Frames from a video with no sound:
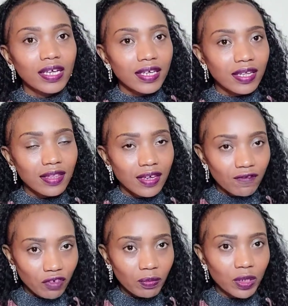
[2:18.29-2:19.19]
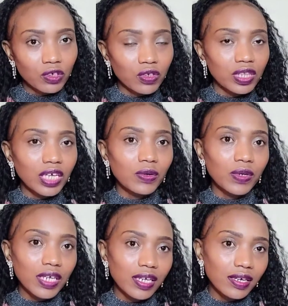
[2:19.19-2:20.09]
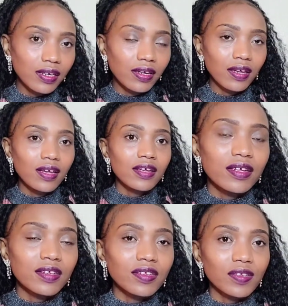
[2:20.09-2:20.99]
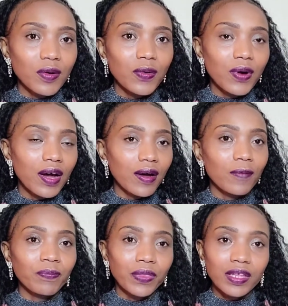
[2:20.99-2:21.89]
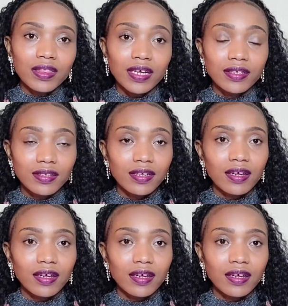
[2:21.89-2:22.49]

get the information that you need. So that's